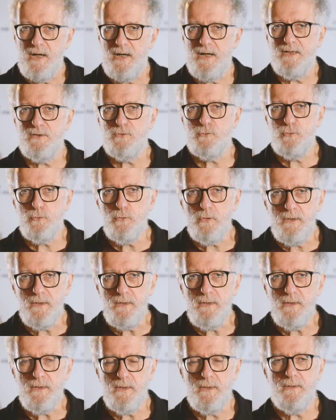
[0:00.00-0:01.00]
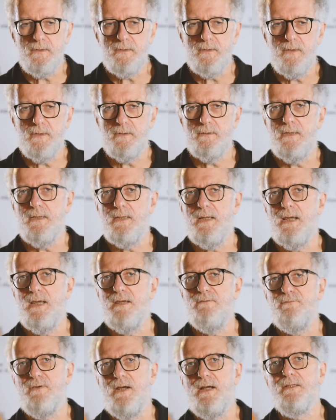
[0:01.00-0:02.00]
are talking and they
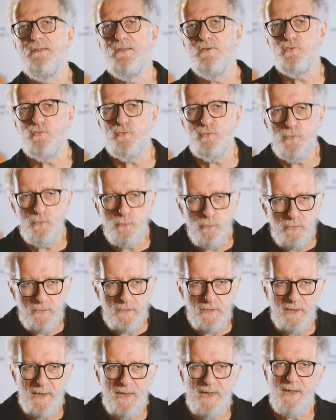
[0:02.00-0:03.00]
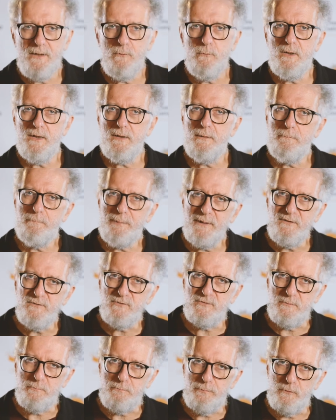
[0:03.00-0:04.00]
have understood our
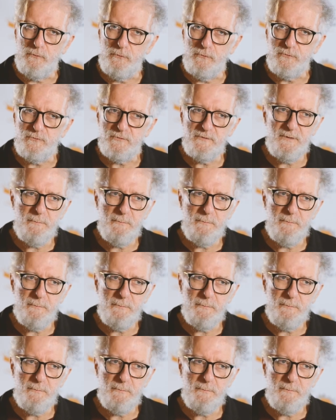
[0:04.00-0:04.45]
principles,